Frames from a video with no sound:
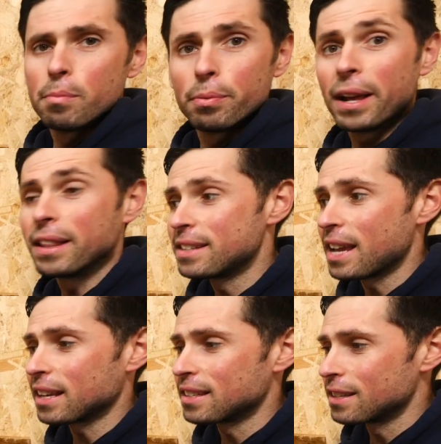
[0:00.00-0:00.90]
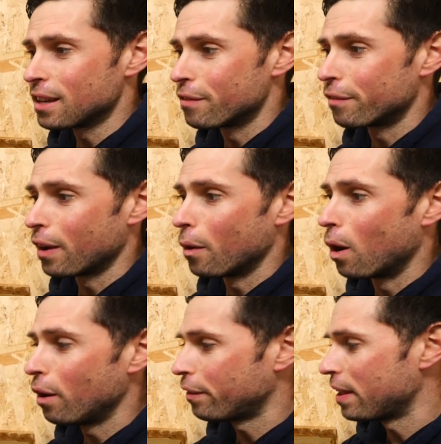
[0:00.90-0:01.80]
break this excess overflow
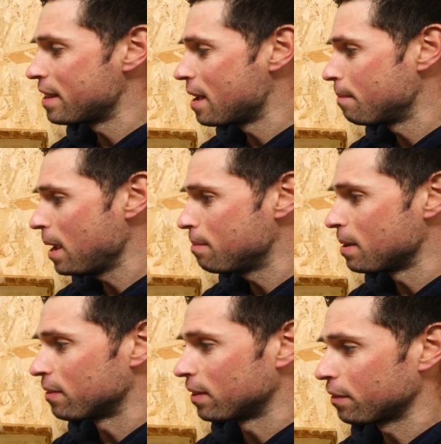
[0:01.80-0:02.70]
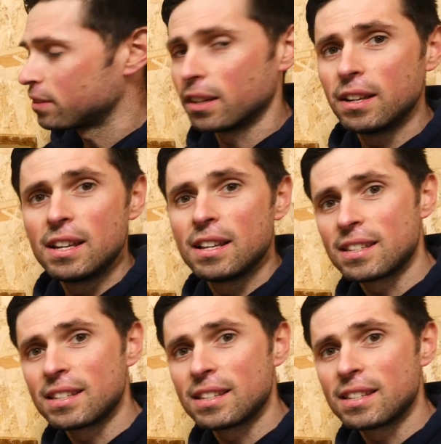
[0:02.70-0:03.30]
off and then maybe even have to